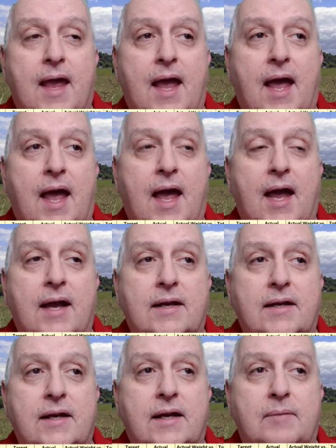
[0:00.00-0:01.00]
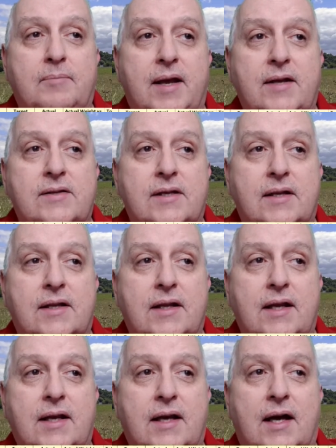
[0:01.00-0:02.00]
and it
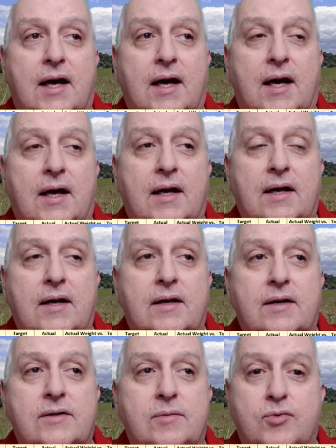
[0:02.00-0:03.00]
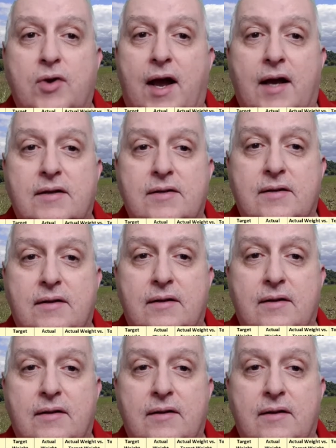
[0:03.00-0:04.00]
basically subtracts
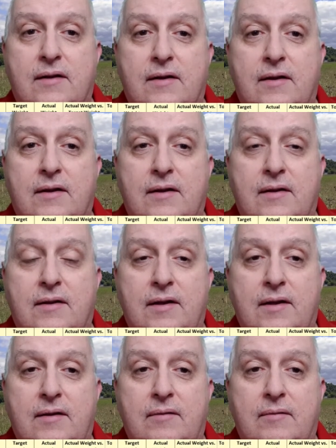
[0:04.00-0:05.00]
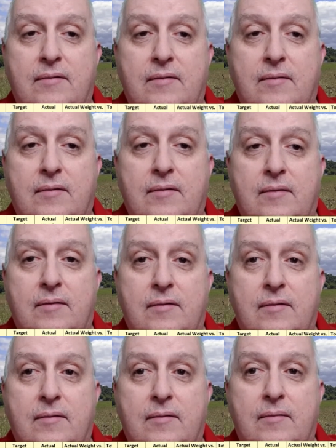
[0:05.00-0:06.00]
the
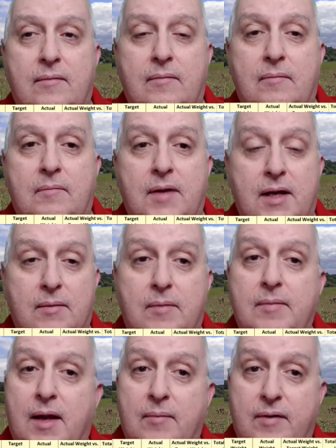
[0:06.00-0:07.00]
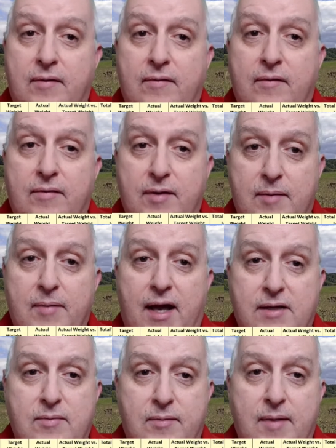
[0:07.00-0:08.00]
minimum number from the
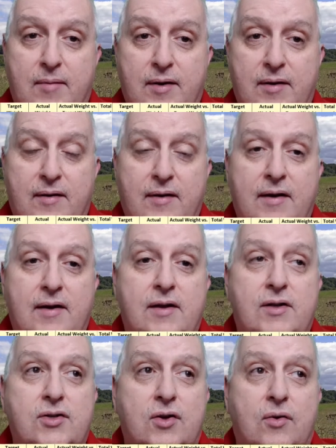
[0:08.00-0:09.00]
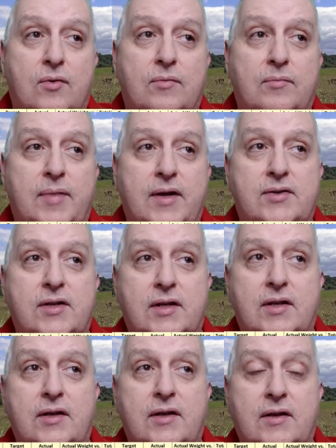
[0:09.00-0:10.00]
maximum number. So
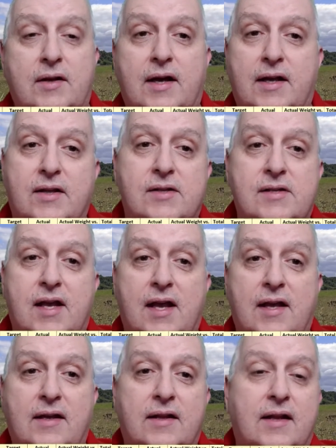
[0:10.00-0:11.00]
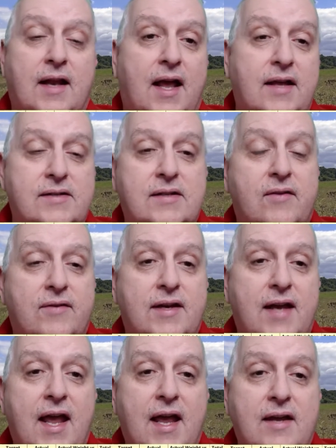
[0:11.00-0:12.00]
basically I can say in the last 7
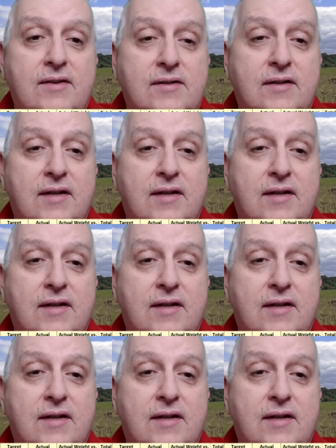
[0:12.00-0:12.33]
days